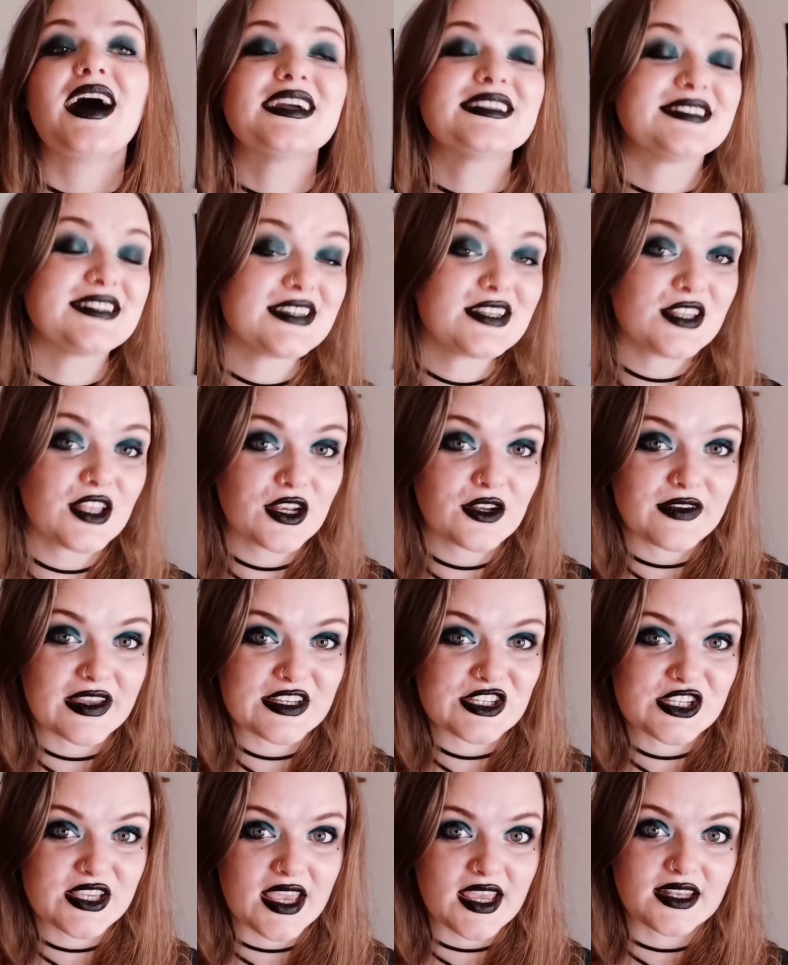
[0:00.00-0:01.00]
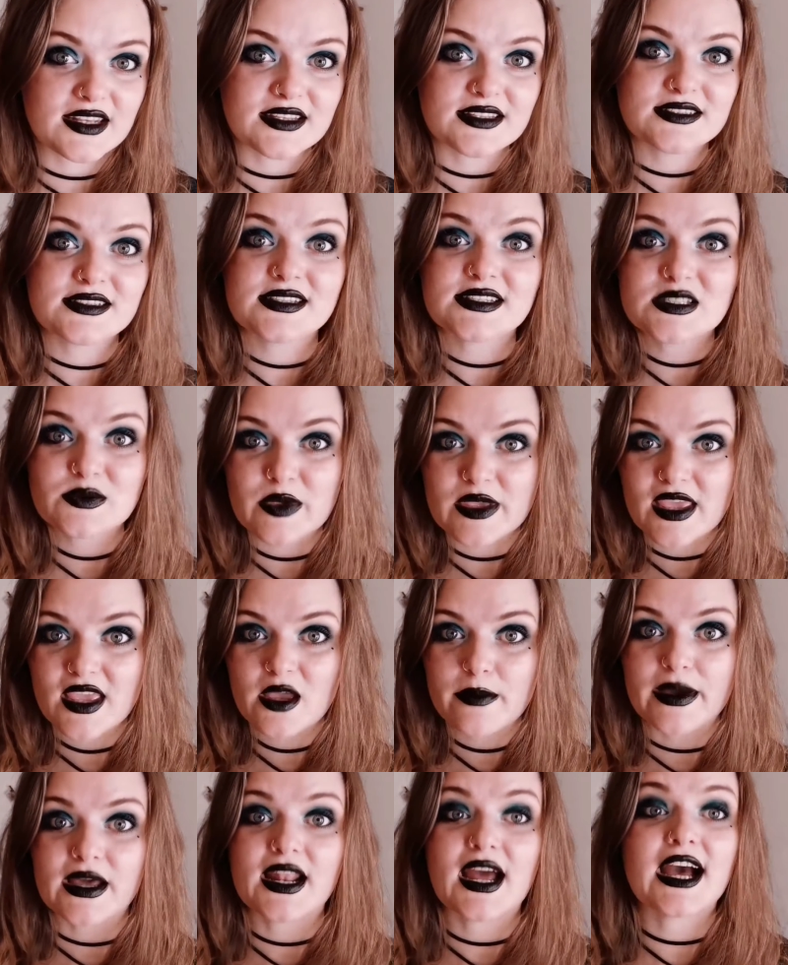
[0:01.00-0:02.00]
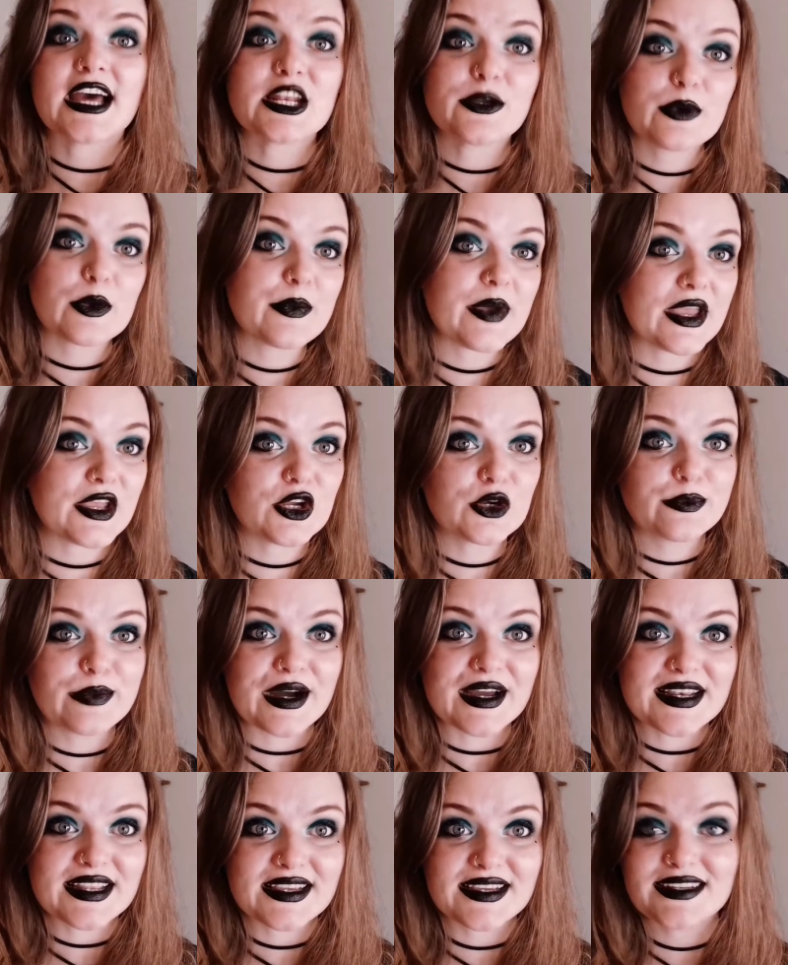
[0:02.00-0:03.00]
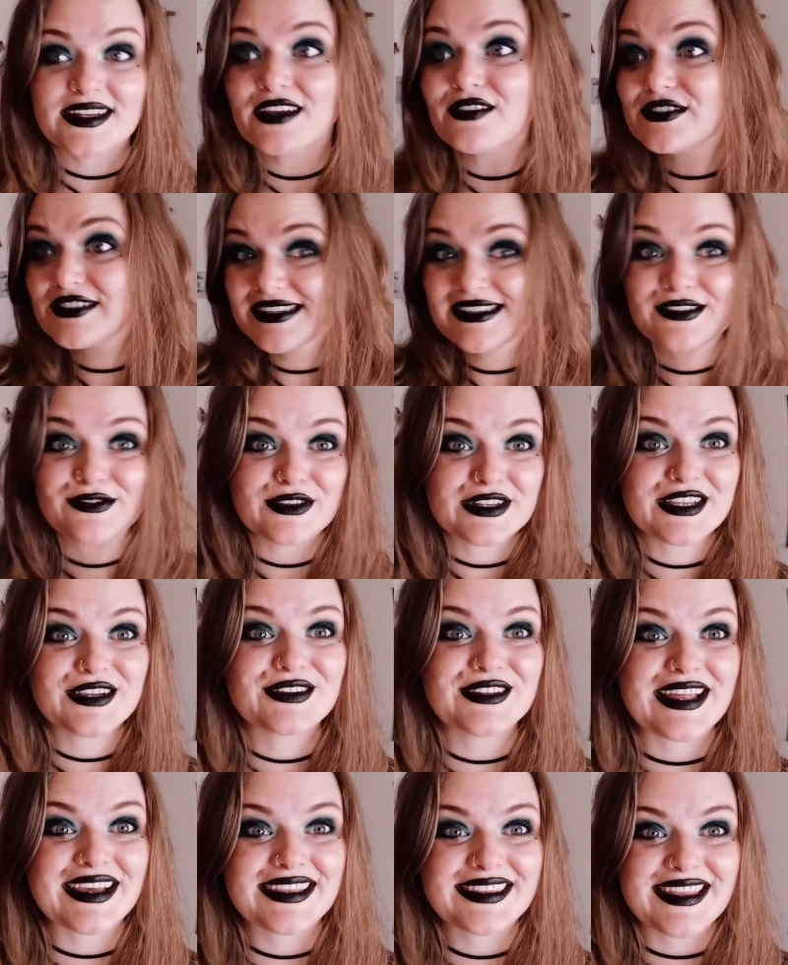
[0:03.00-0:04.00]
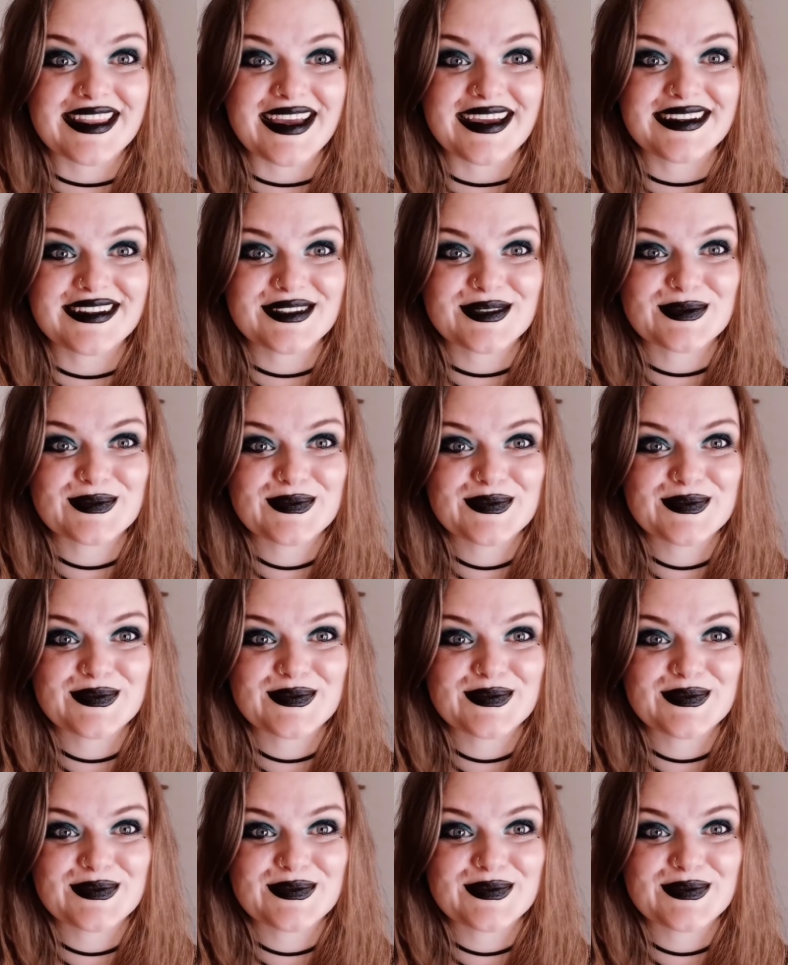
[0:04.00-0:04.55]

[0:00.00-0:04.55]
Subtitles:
I see a lot of educators speaking about how to prepare your body, and I've done a video like that.